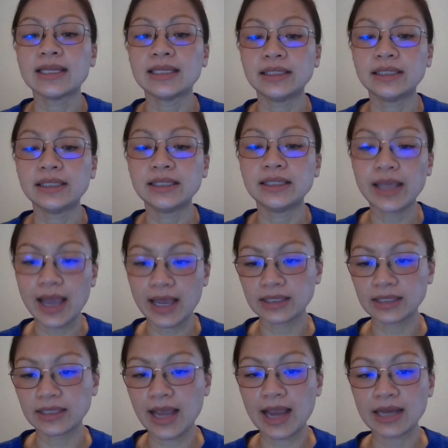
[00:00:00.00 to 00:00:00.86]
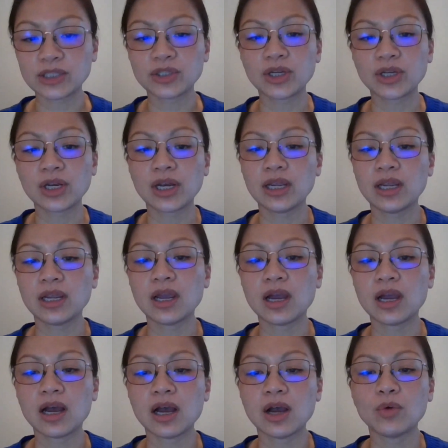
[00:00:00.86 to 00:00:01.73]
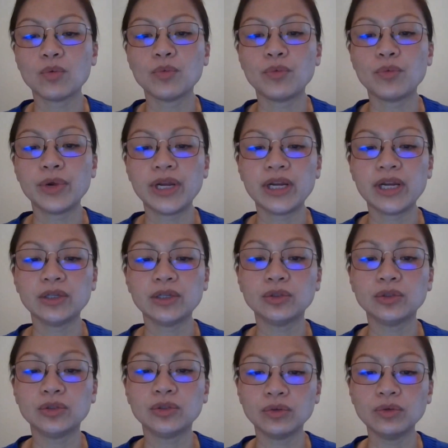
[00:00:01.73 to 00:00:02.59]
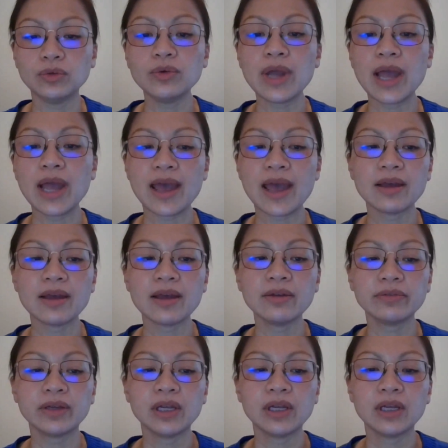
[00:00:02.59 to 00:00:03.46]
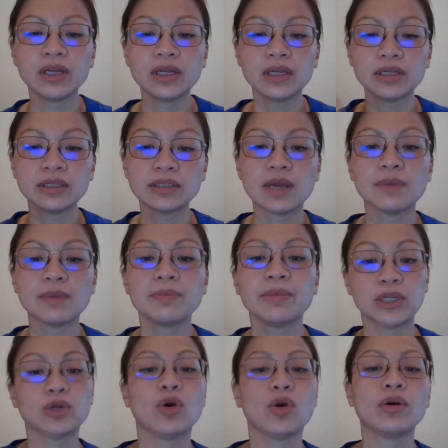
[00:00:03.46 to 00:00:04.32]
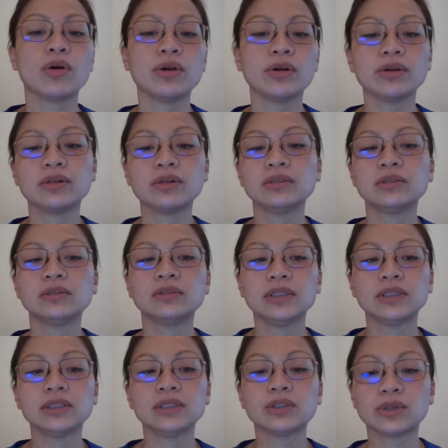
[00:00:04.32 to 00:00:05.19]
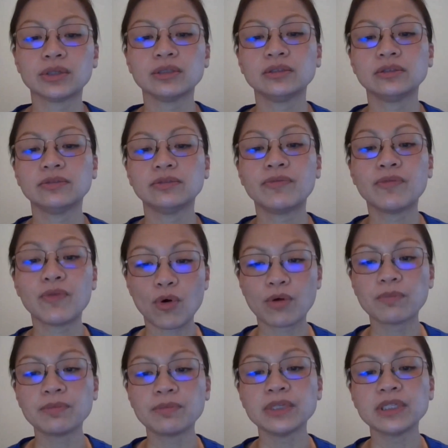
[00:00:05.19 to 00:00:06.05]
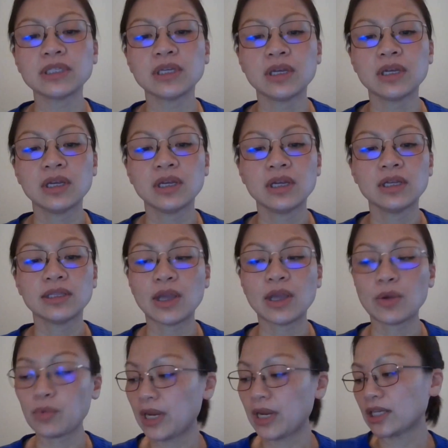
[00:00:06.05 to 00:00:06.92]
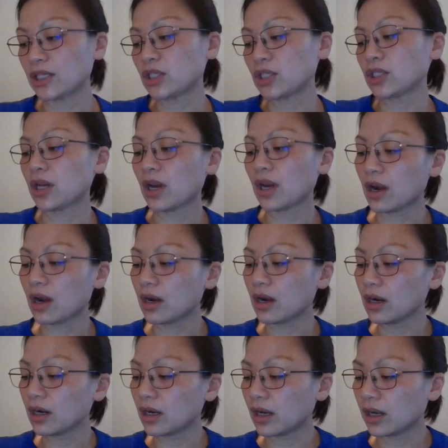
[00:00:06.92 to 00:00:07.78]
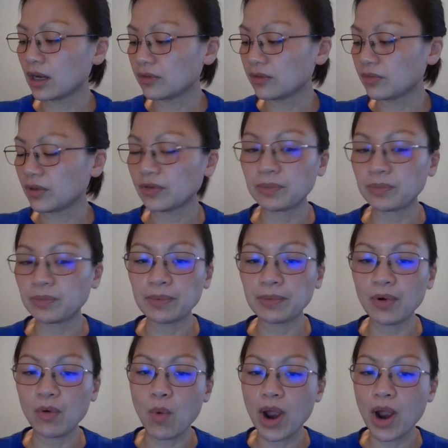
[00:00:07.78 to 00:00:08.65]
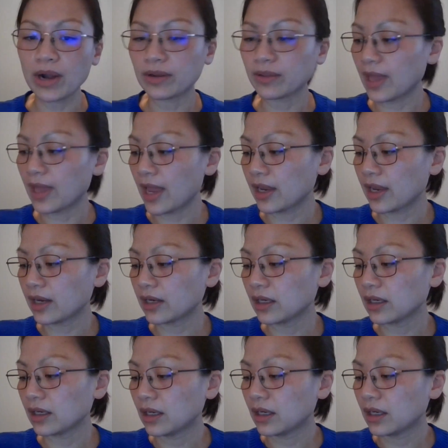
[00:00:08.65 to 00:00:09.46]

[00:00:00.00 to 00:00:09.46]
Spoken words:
Yes, actually, we do have some internal forms that we can share if people want that.